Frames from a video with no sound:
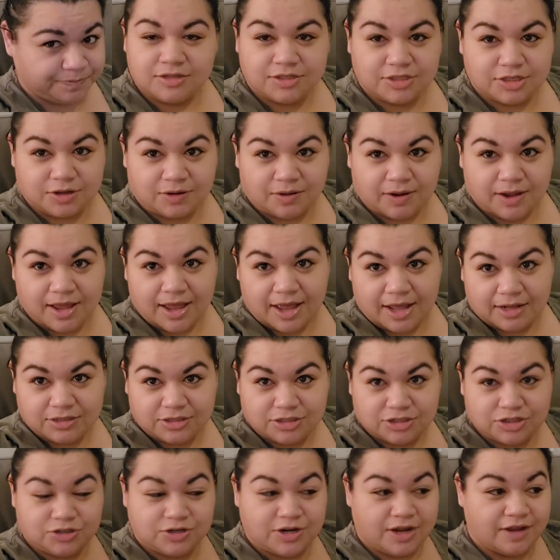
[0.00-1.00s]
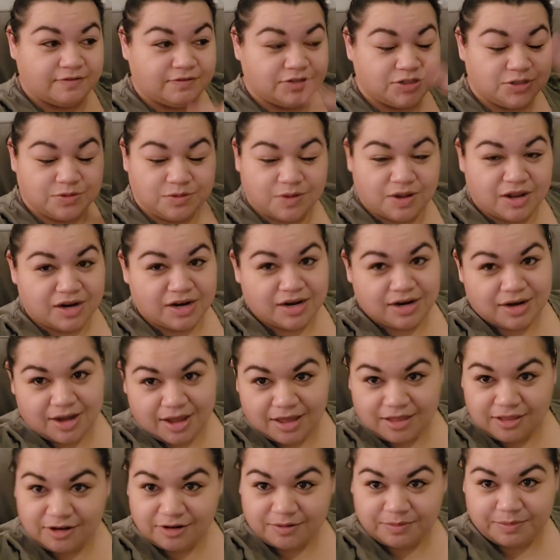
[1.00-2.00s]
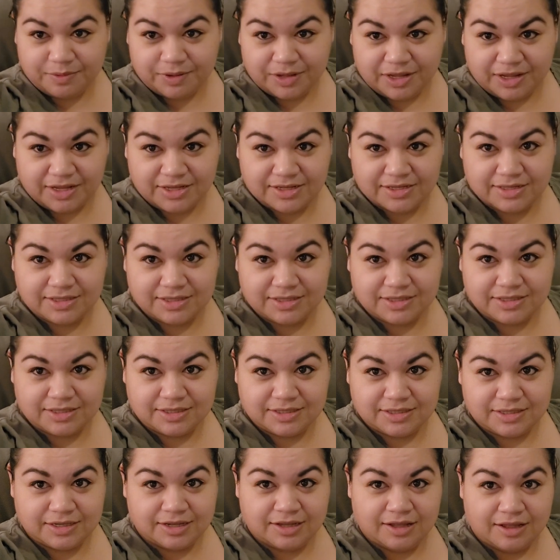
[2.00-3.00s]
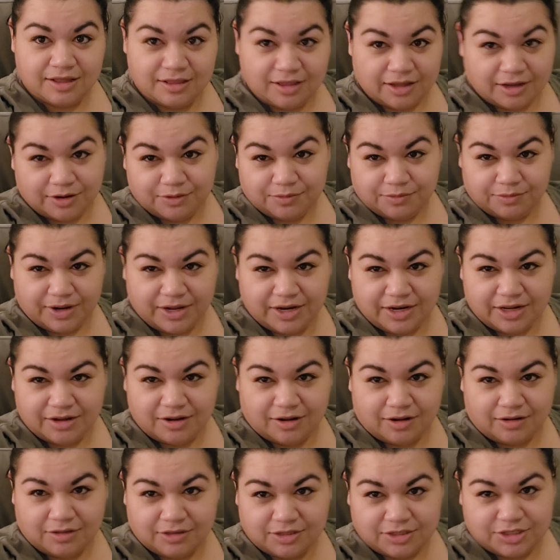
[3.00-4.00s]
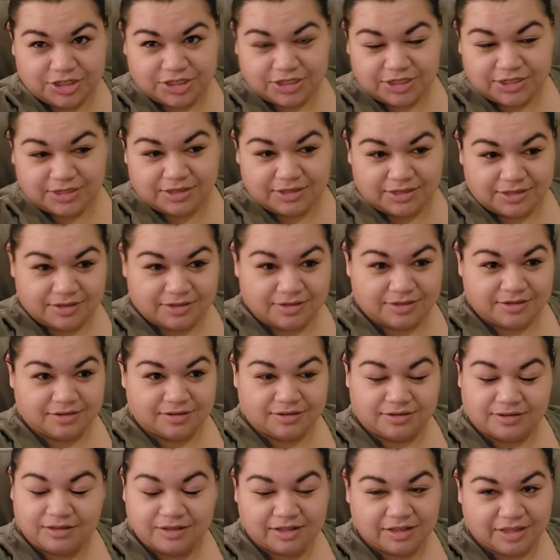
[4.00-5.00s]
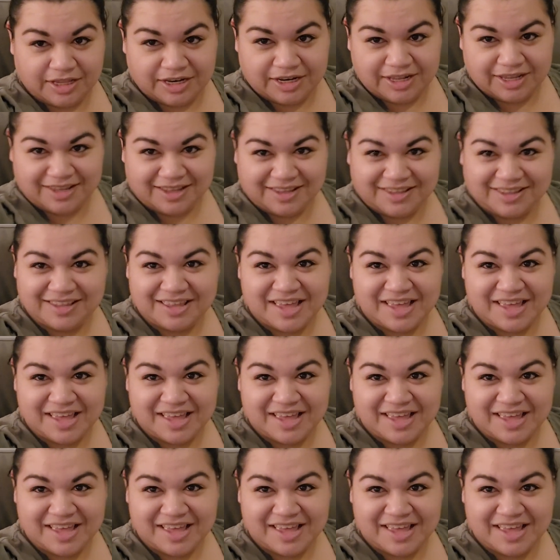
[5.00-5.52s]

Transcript: So I had to drive to another place, like a radiology clinic